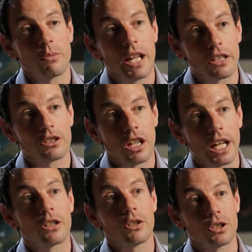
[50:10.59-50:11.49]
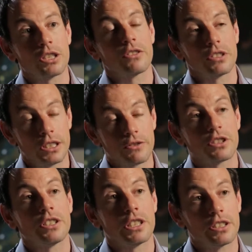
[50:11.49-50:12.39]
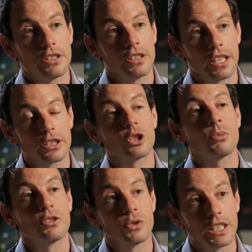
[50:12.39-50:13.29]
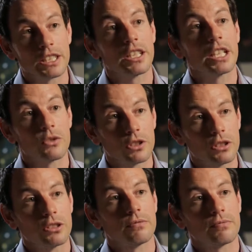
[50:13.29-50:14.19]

of planets are like under different conditions, and that's going to be a really exciting result